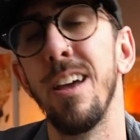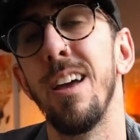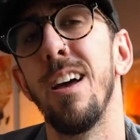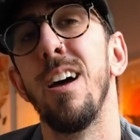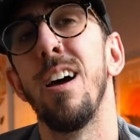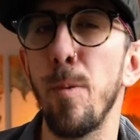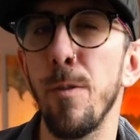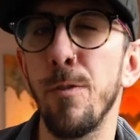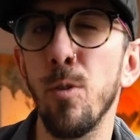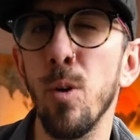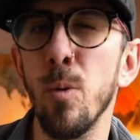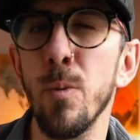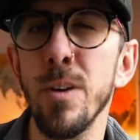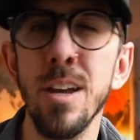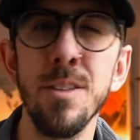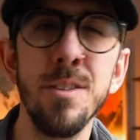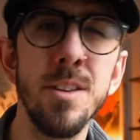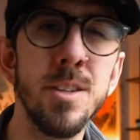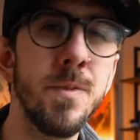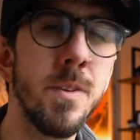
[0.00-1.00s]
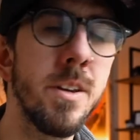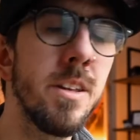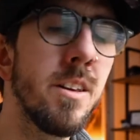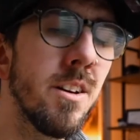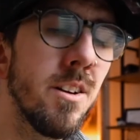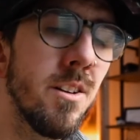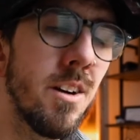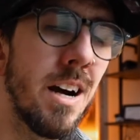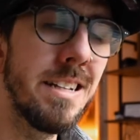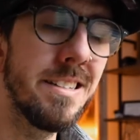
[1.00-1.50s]
But before we end this
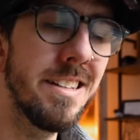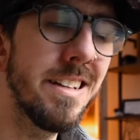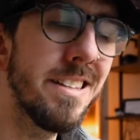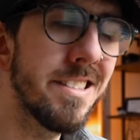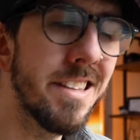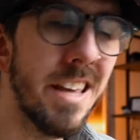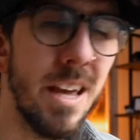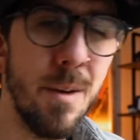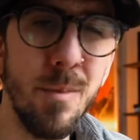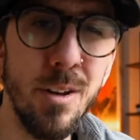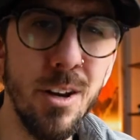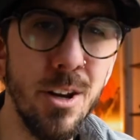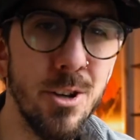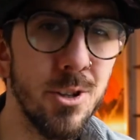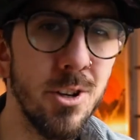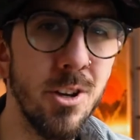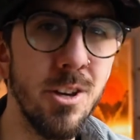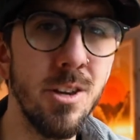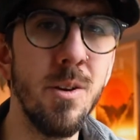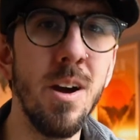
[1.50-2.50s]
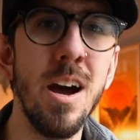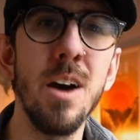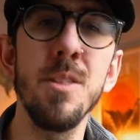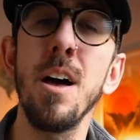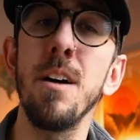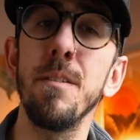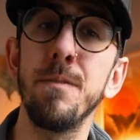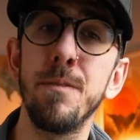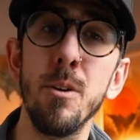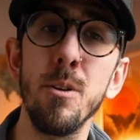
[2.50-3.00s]
video, I did say I'm gonna show you how
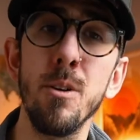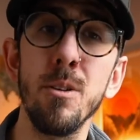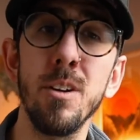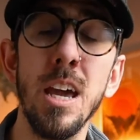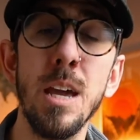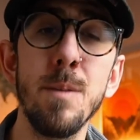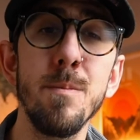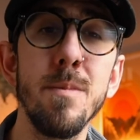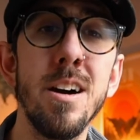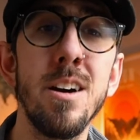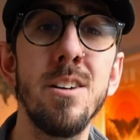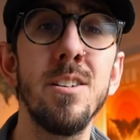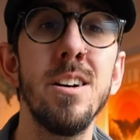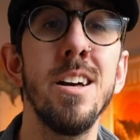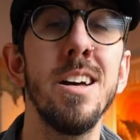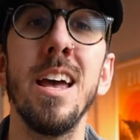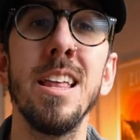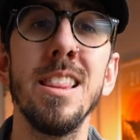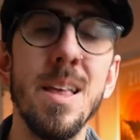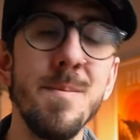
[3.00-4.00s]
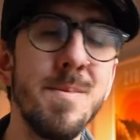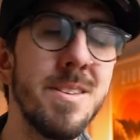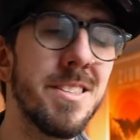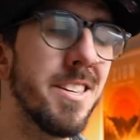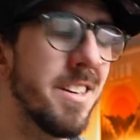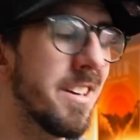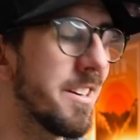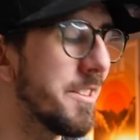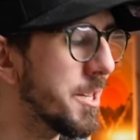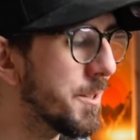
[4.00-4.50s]
that photo came out, and let me
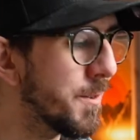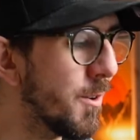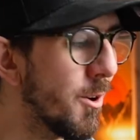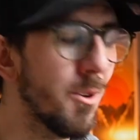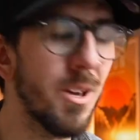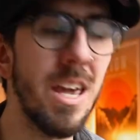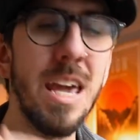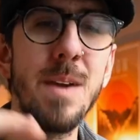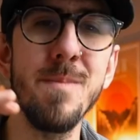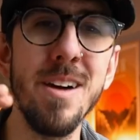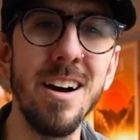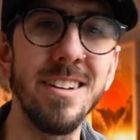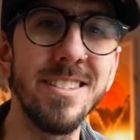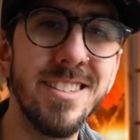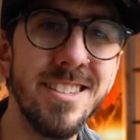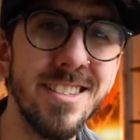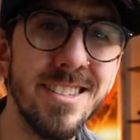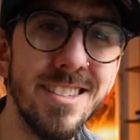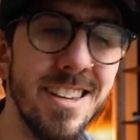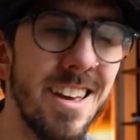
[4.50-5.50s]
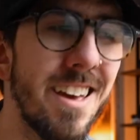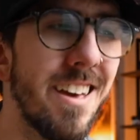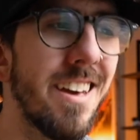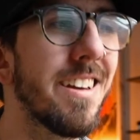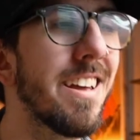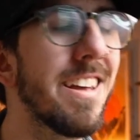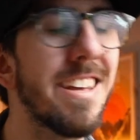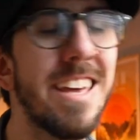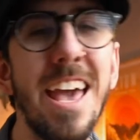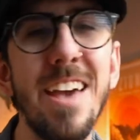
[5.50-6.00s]
tell you, this photo came out
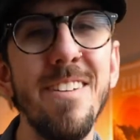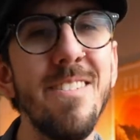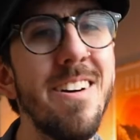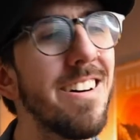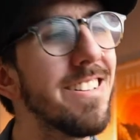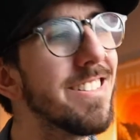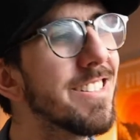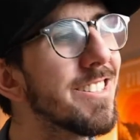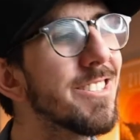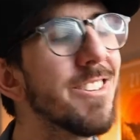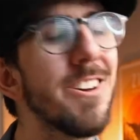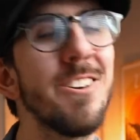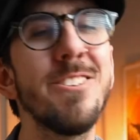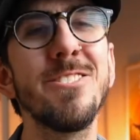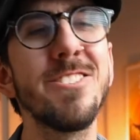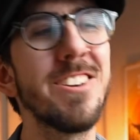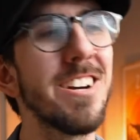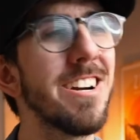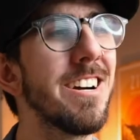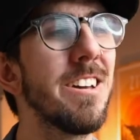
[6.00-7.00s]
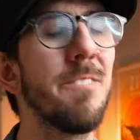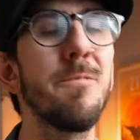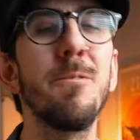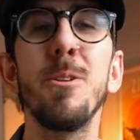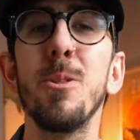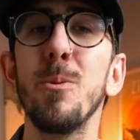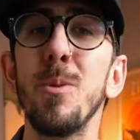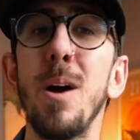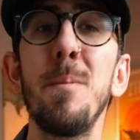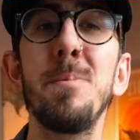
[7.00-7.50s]
sick. It came out so good
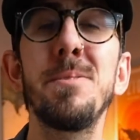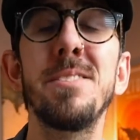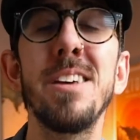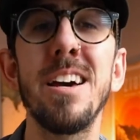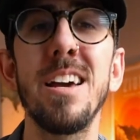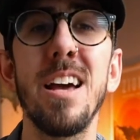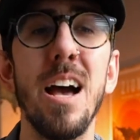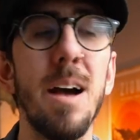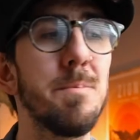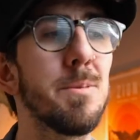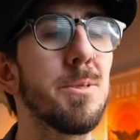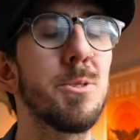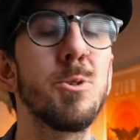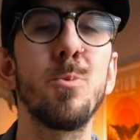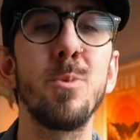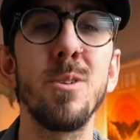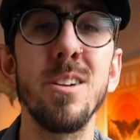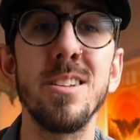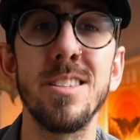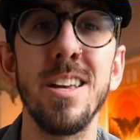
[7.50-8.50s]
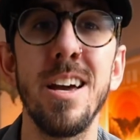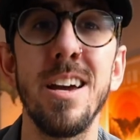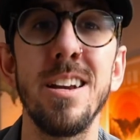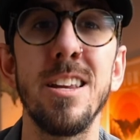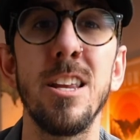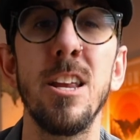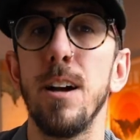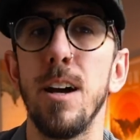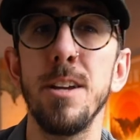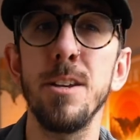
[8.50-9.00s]
for the website. I'm super
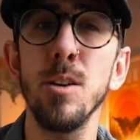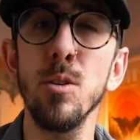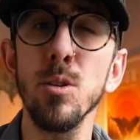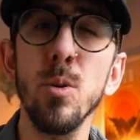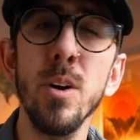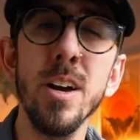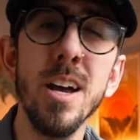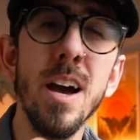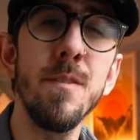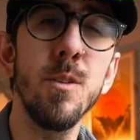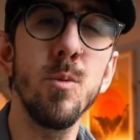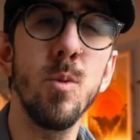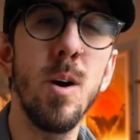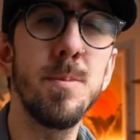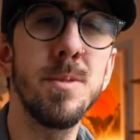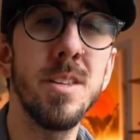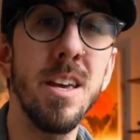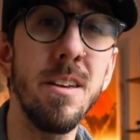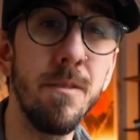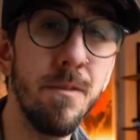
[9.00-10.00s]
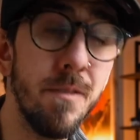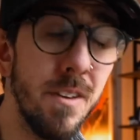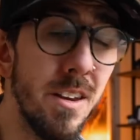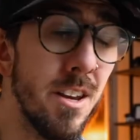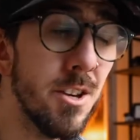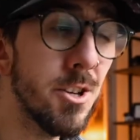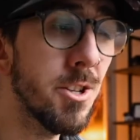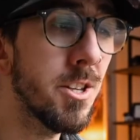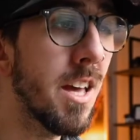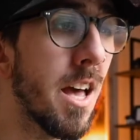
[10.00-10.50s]
excited. I don't quite have the website
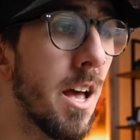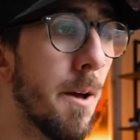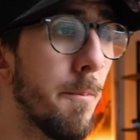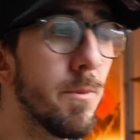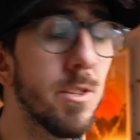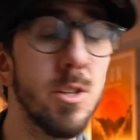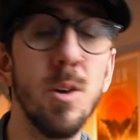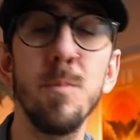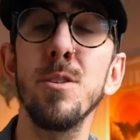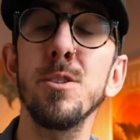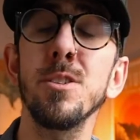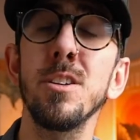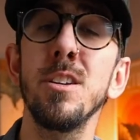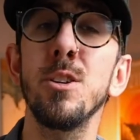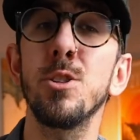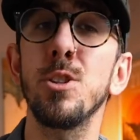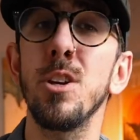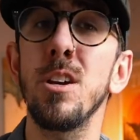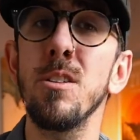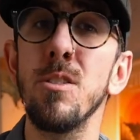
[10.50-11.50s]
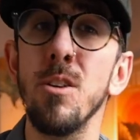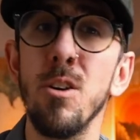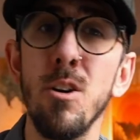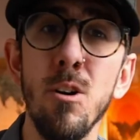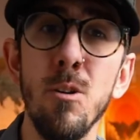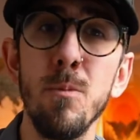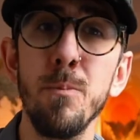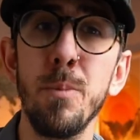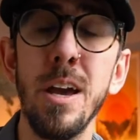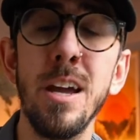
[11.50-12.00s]
finished yet, so I'm just gonna show you the
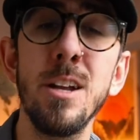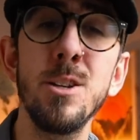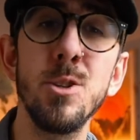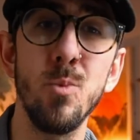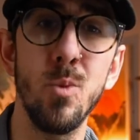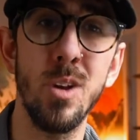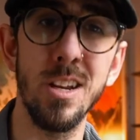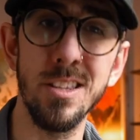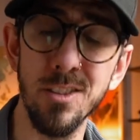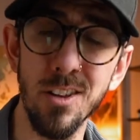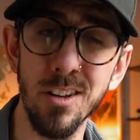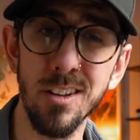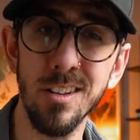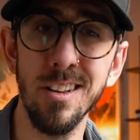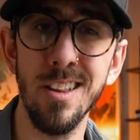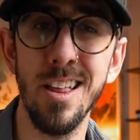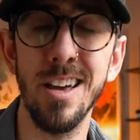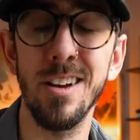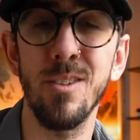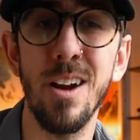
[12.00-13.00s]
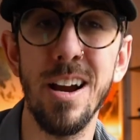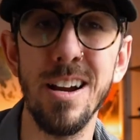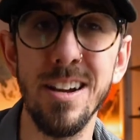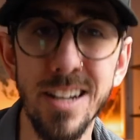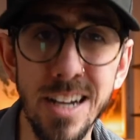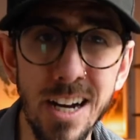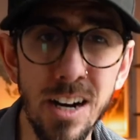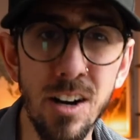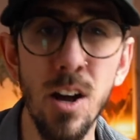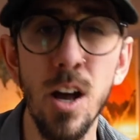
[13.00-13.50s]
homepage and what it's looking like right
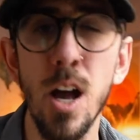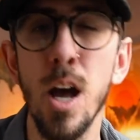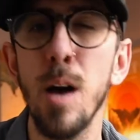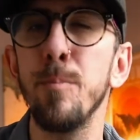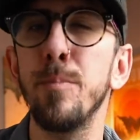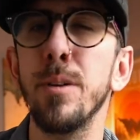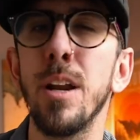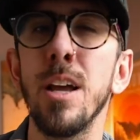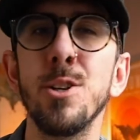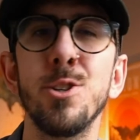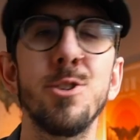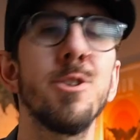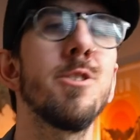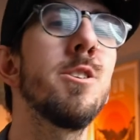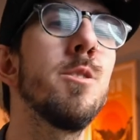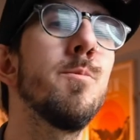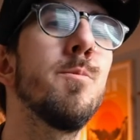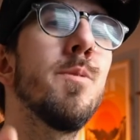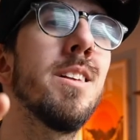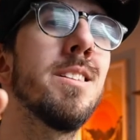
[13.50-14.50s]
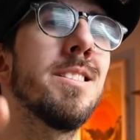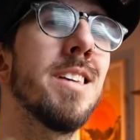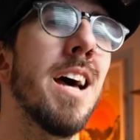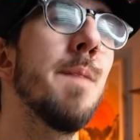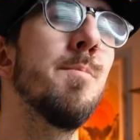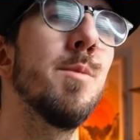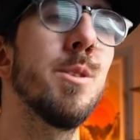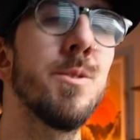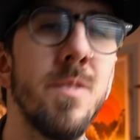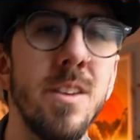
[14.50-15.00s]
now, but I assure you by the
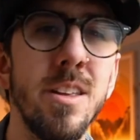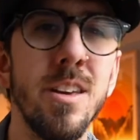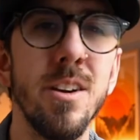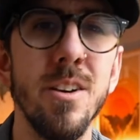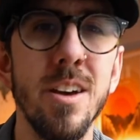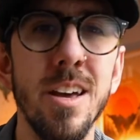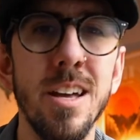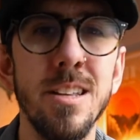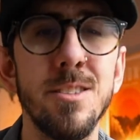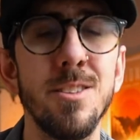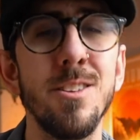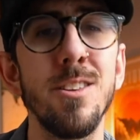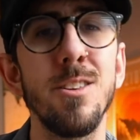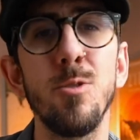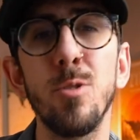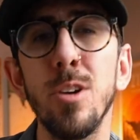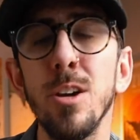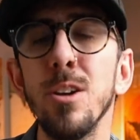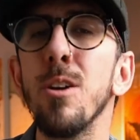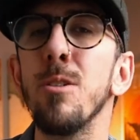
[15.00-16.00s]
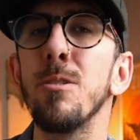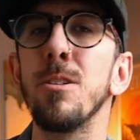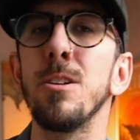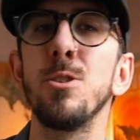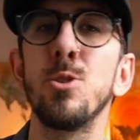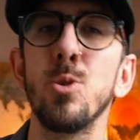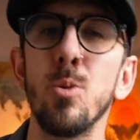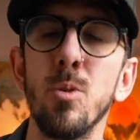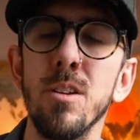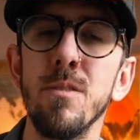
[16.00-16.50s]
time this video hits, you can go to
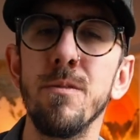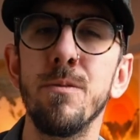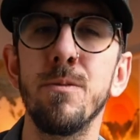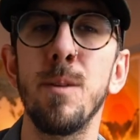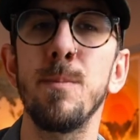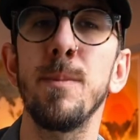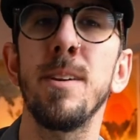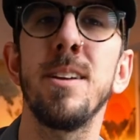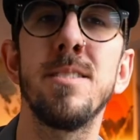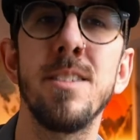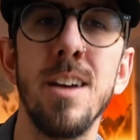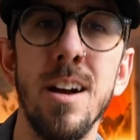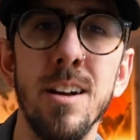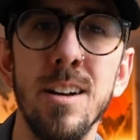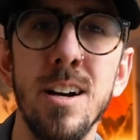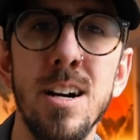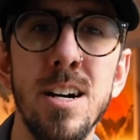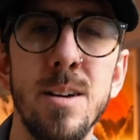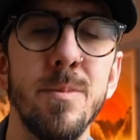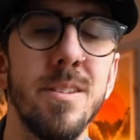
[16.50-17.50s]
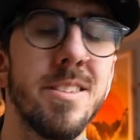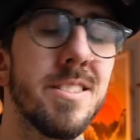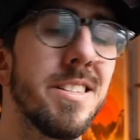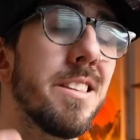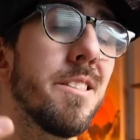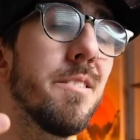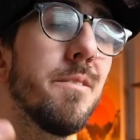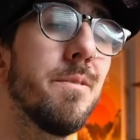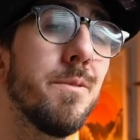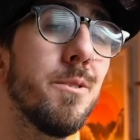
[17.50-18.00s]
jordanfremigan.com to see
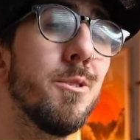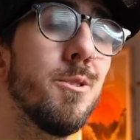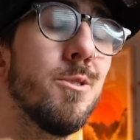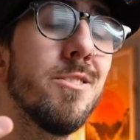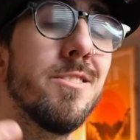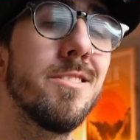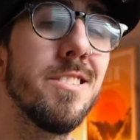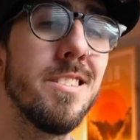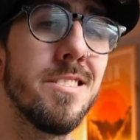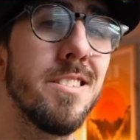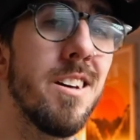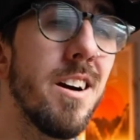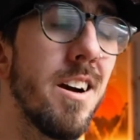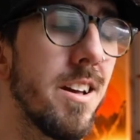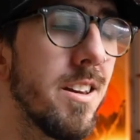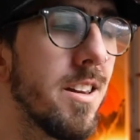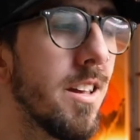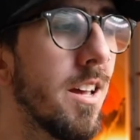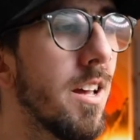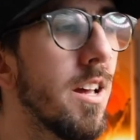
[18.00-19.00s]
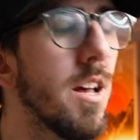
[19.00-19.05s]
the full design.